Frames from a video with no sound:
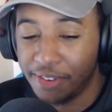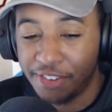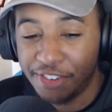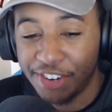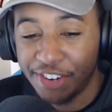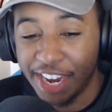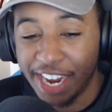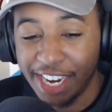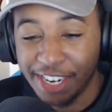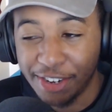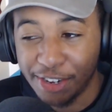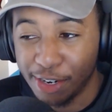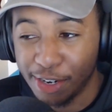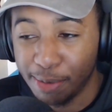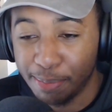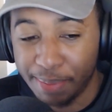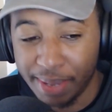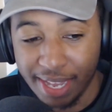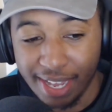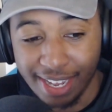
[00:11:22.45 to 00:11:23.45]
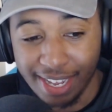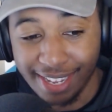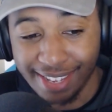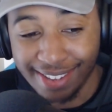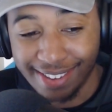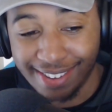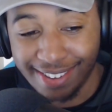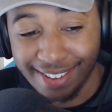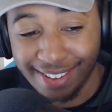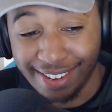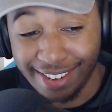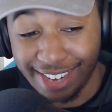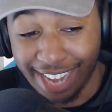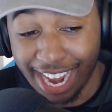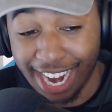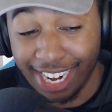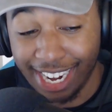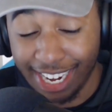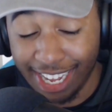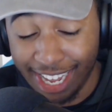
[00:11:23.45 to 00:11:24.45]
change their opinions
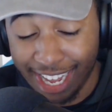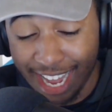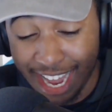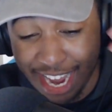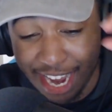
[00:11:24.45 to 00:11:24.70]
daily